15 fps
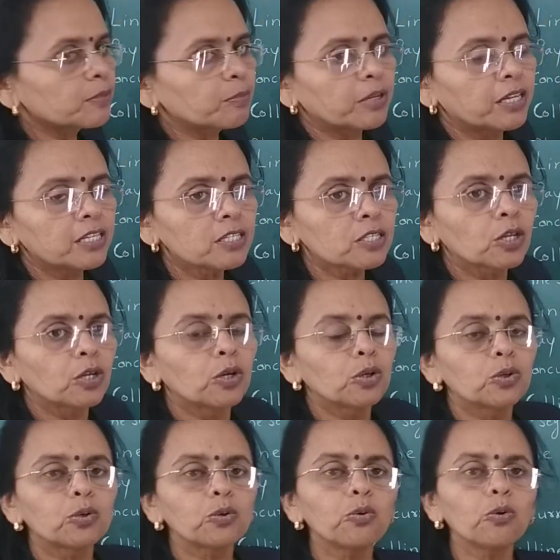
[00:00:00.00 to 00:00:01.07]
means
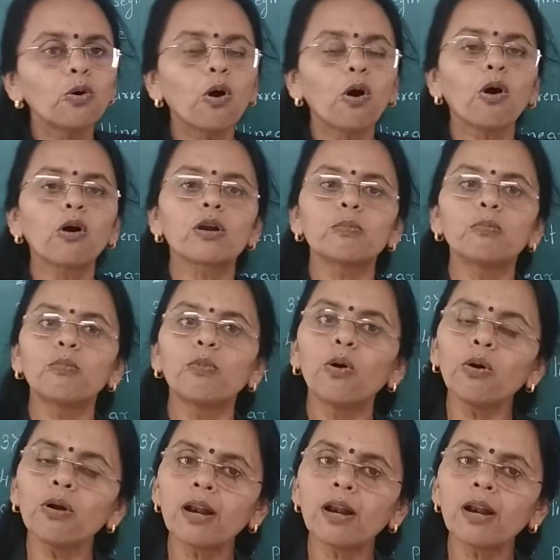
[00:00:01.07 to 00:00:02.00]
two or more